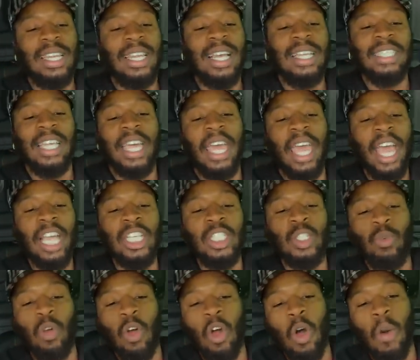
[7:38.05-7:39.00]
They said, hey,
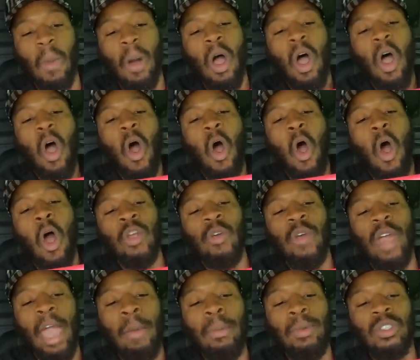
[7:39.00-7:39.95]
Jerome, are
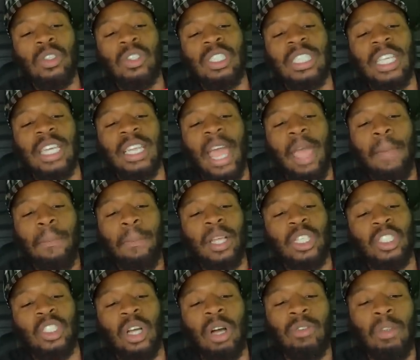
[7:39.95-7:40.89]
you able to send a
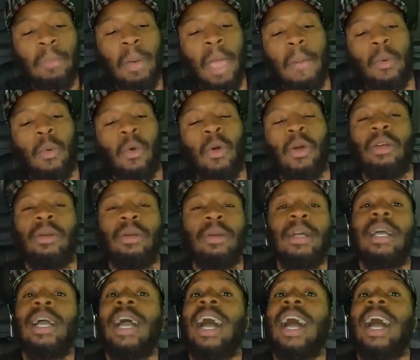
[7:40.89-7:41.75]
picture of the paperwork?